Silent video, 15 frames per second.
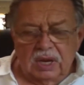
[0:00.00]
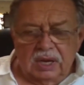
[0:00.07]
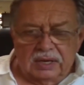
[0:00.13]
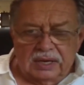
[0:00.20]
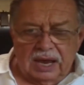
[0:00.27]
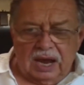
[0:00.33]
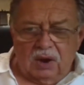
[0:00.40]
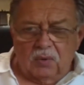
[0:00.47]

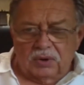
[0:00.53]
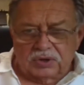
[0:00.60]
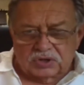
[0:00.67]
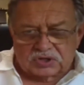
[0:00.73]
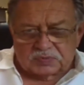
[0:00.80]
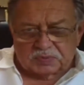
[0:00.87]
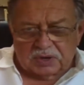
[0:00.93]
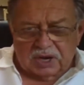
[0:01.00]
Now when you
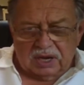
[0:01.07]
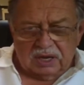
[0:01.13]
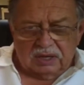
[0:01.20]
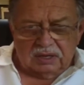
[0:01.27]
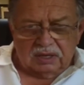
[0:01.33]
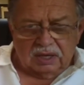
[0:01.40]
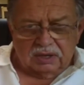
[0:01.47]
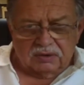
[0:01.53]

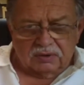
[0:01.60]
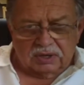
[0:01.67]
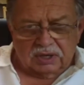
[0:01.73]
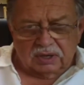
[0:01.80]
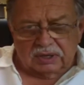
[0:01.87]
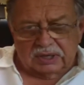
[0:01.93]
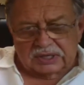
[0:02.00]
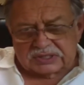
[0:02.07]
spray and you
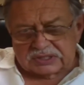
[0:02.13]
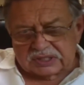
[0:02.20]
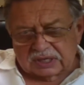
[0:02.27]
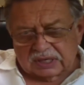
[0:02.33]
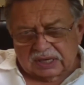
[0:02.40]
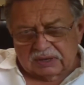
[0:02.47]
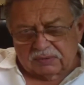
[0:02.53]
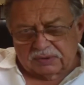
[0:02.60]
kill
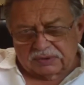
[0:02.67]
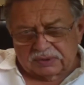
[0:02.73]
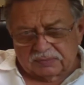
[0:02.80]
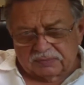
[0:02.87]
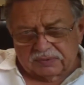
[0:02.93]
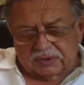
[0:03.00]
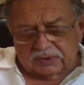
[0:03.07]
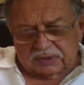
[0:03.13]
instantly with
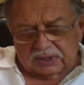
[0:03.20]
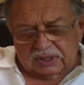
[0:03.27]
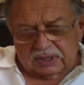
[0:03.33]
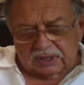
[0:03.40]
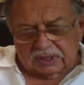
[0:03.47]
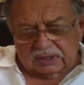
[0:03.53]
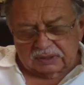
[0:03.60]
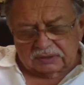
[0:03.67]

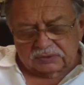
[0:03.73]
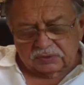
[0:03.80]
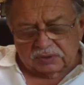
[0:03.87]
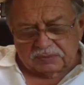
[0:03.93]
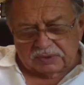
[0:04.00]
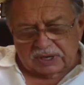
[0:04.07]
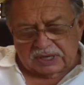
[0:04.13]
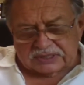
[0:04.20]
the
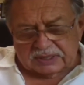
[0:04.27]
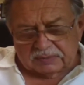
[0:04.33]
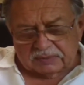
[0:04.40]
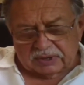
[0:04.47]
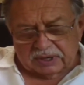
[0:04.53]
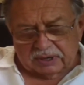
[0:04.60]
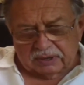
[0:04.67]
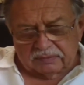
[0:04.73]
treatment enzyme
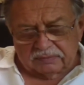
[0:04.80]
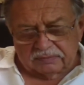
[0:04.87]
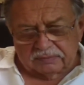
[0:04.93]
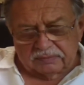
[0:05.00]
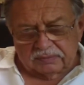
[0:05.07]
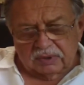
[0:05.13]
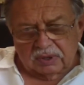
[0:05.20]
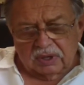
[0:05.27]
cleaner,
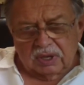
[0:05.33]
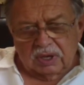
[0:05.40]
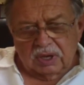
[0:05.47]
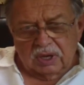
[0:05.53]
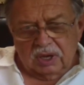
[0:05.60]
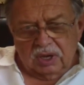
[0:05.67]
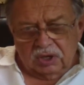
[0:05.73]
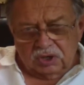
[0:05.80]

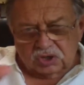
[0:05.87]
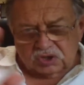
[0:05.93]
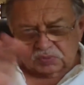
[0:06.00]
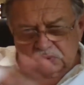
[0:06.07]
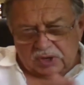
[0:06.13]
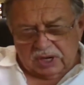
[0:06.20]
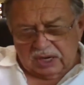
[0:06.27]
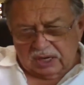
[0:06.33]
you
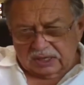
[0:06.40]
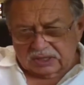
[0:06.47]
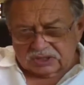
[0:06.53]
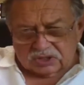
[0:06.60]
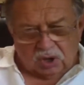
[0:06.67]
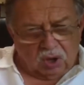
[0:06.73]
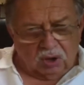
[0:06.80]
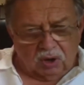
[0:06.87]
spray and it's
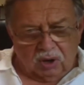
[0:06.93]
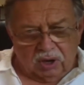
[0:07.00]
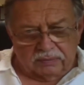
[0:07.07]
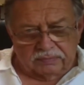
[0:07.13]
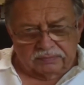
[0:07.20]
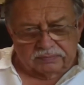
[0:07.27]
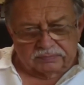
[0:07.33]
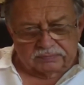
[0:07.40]
all
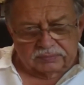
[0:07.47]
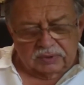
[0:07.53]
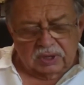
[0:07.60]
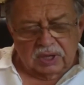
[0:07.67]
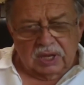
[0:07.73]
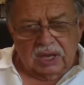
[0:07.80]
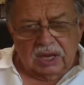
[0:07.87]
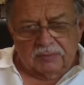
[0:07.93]
gone,
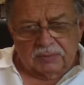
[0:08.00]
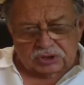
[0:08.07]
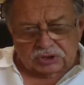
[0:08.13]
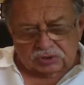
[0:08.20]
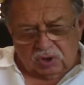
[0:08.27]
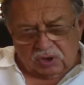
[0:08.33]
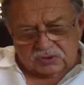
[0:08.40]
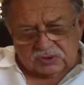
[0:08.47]
but
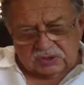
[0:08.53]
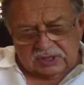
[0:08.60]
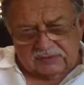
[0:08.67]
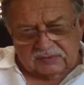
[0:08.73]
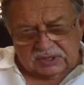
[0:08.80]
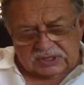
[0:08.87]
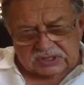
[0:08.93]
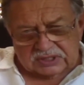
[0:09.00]
you're also
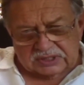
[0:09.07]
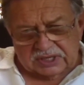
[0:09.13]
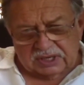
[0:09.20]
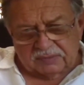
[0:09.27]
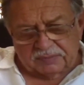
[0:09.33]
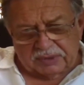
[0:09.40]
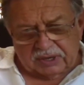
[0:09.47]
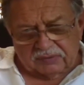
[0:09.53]
leaving this
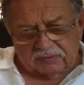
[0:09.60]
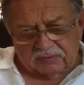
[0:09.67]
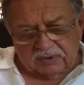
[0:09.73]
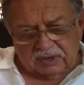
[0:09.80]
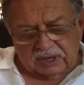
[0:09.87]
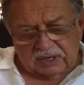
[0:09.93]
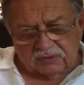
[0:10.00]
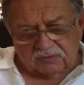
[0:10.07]
little bit of
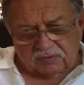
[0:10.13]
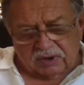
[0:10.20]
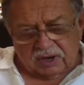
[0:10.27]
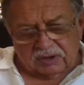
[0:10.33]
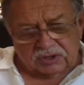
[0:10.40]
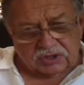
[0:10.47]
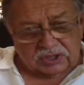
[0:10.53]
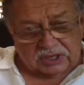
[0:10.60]
hidden
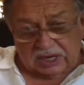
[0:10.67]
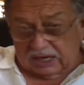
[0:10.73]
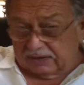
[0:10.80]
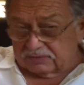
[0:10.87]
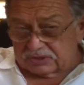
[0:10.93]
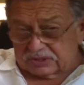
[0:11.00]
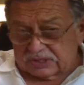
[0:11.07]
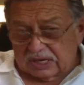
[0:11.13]
trail that you can't
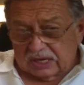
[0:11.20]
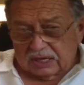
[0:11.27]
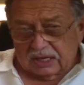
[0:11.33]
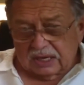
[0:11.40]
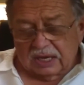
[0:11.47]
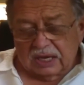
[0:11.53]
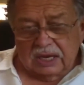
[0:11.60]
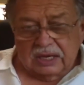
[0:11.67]
even see.
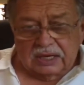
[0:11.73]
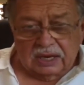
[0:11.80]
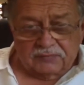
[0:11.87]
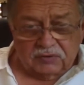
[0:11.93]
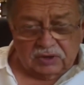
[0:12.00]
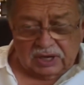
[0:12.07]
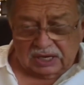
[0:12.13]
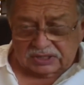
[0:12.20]
Now if
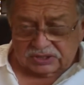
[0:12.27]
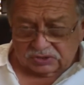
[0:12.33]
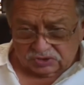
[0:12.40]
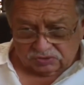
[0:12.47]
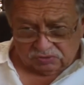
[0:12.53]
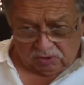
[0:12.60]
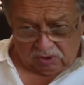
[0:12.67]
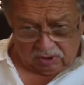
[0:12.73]
you got it so
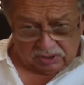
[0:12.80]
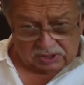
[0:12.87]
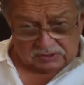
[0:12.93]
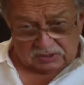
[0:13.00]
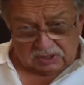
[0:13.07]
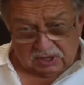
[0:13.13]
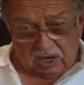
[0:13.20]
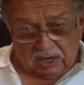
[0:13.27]
strong it's
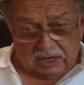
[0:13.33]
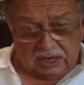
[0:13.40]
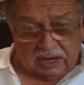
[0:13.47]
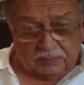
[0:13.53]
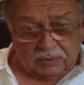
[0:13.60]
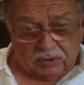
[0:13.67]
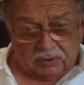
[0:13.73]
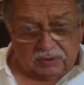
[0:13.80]
clogging
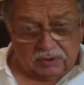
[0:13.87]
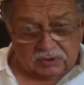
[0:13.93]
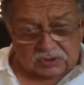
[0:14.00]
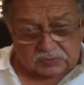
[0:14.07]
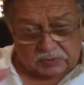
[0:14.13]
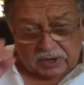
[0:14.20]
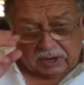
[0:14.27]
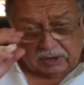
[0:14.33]
up your
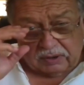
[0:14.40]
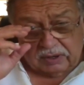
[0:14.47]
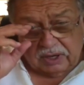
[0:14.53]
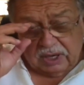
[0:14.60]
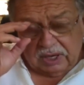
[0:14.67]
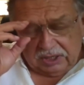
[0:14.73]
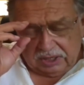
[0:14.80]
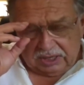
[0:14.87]
sprayer,
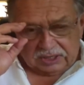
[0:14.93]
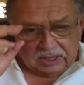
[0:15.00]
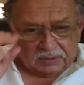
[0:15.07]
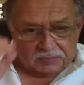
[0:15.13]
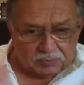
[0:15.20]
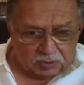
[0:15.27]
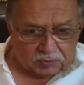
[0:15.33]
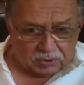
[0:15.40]

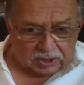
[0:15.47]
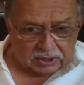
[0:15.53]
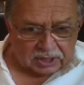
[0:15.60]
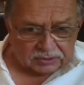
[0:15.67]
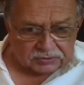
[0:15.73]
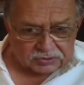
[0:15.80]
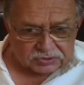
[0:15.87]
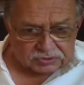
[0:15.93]
you put it
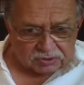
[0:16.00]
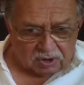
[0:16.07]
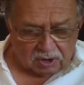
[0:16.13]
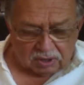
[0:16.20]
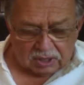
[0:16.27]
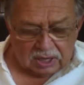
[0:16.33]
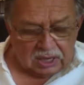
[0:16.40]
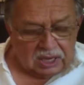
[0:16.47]
down too
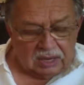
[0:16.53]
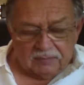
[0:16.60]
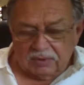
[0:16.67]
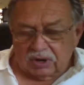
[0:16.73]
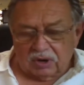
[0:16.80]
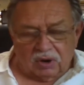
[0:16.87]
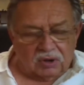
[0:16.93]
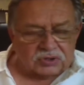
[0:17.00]
strong.
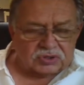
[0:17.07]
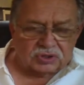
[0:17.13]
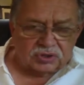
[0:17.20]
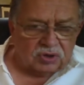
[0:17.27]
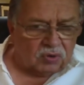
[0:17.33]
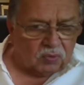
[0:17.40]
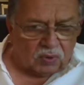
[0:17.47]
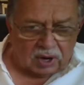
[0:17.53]
But also you
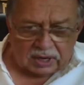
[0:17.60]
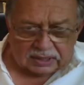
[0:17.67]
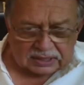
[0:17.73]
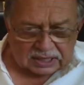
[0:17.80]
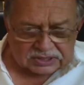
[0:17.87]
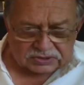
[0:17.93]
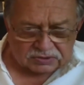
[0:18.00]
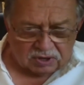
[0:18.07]
don't want it
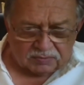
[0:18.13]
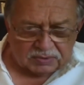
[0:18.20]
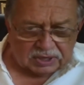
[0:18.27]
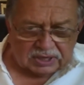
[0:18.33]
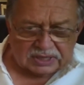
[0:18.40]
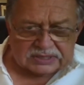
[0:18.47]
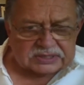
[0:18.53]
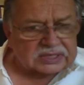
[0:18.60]
that strong
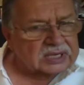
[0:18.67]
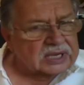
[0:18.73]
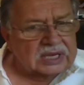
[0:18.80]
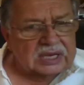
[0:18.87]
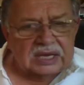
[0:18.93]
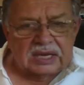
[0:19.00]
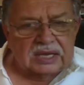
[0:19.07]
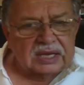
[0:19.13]
because
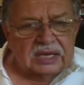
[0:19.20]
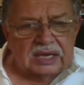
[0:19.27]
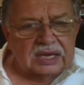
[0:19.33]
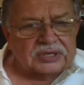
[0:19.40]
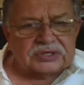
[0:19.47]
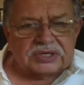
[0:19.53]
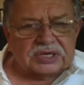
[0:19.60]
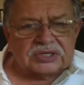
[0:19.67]

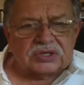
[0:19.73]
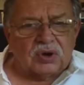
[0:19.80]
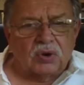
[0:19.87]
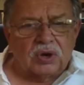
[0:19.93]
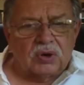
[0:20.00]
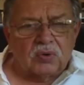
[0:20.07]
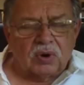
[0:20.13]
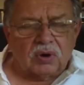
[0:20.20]
insects
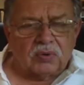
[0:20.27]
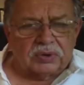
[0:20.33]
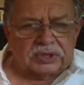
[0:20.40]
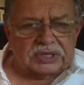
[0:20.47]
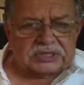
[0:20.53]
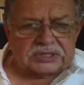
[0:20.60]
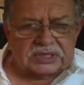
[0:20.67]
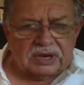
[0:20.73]
only work with
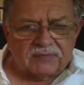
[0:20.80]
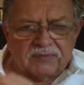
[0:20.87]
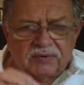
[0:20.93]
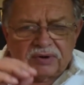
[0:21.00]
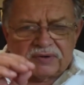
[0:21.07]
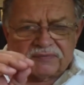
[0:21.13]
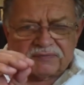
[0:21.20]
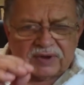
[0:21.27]
this in a
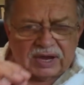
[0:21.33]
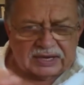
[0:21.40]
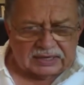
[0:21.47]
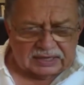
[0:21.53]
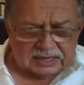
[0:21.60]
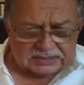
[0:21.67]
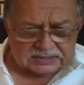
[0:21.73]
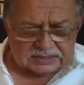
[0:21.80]
very fine
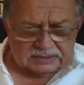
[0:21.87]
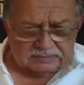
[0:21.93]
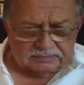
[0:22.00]
dust.